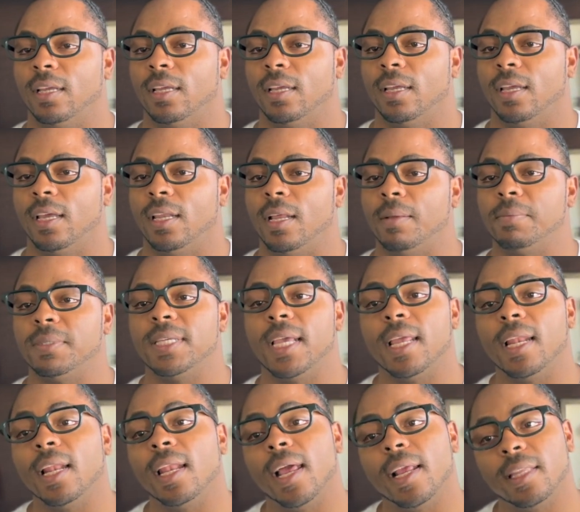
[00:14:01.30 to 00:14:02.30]
And I'm saying
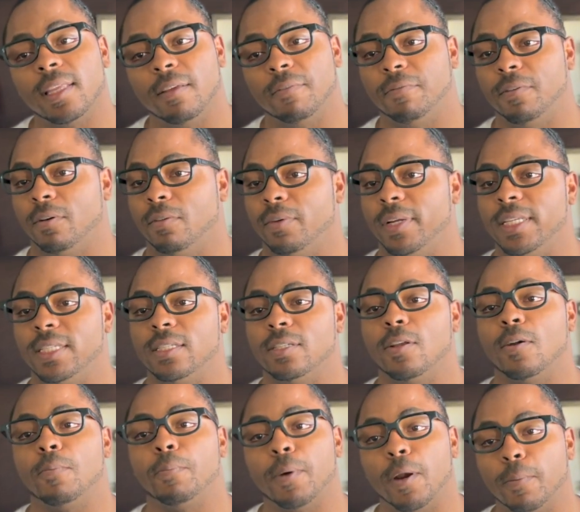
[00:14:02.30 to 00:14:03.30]
it like that for a reason, on
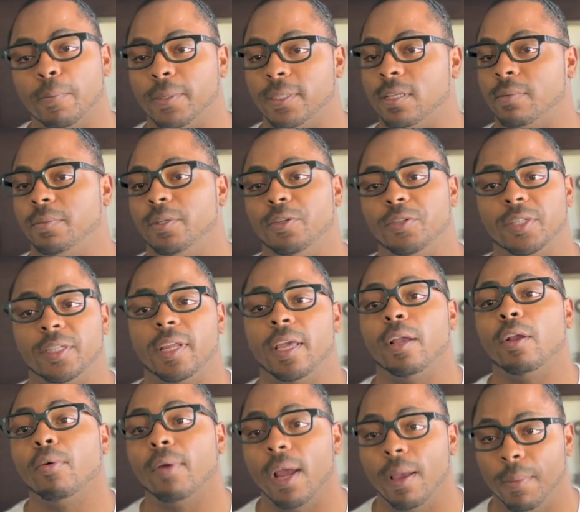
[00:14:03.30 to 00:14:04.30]
purpose. I'm using that
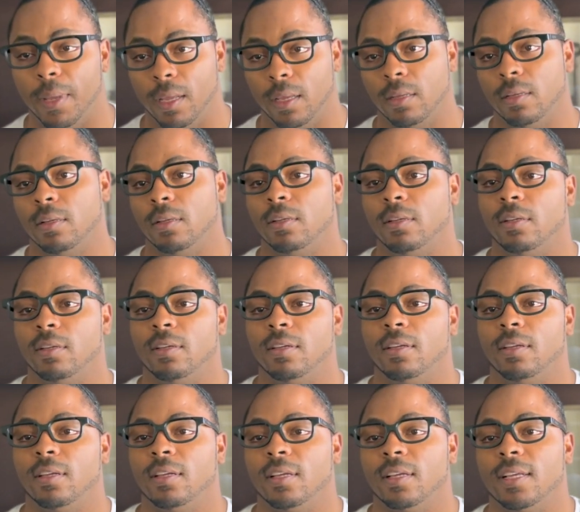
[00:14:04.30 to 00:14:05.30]
grammar
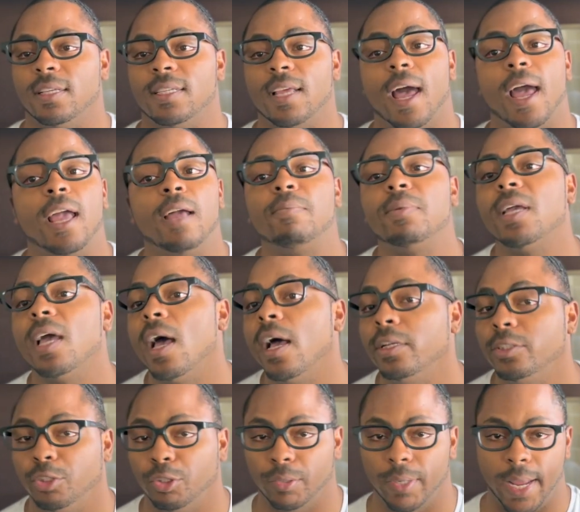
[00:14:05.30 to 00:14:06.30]
because I am
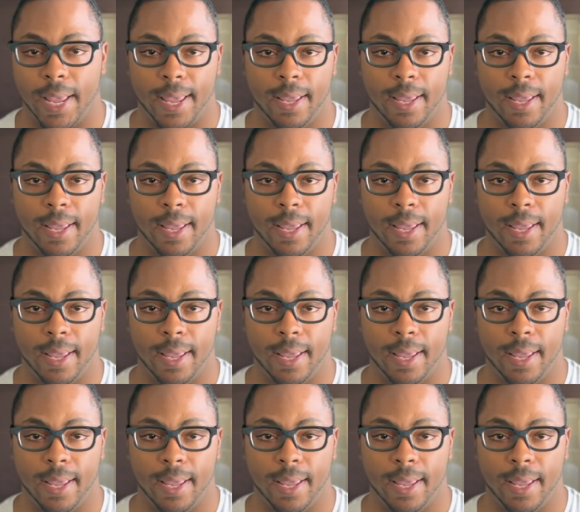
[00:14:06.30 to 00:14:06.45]
country.